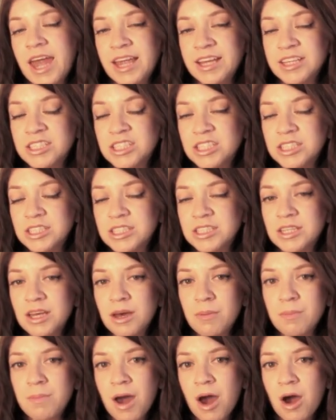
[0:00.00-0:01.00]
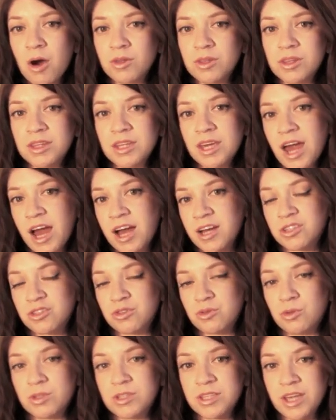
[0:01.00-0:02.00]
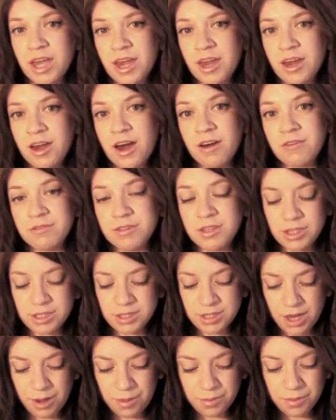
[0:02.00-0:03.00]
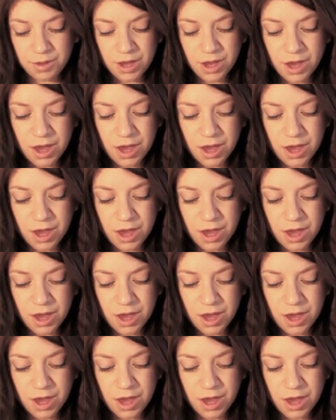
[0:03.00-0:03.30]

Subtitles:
anxious about the actual day of the exam.